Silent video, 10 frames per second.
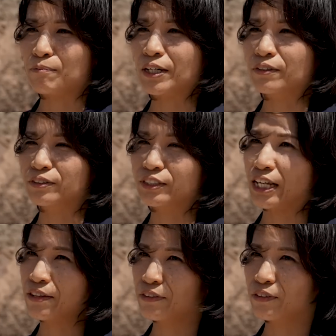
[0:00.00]
about
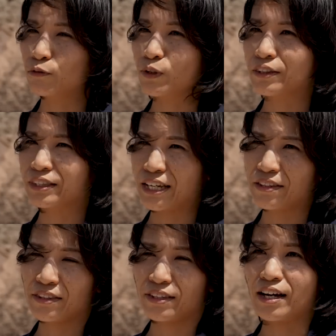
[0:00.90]
ten, one
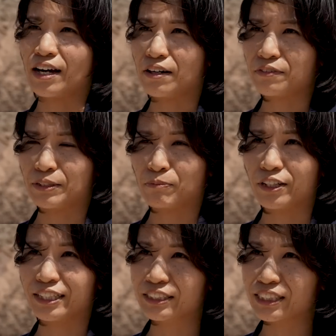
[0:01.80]
tenth one tenth of the
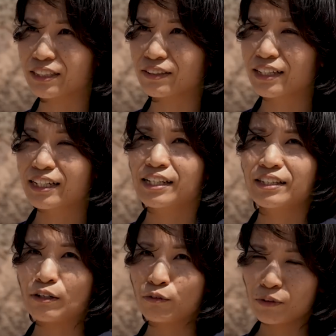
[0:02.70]
potential,
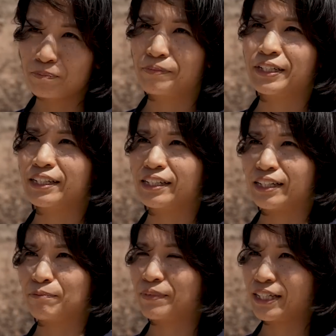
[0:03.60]
that would be
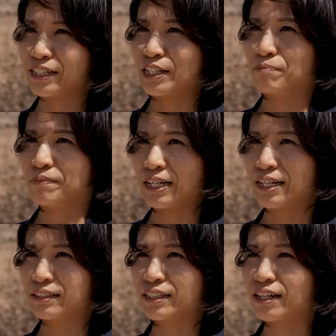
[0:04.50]
a big impact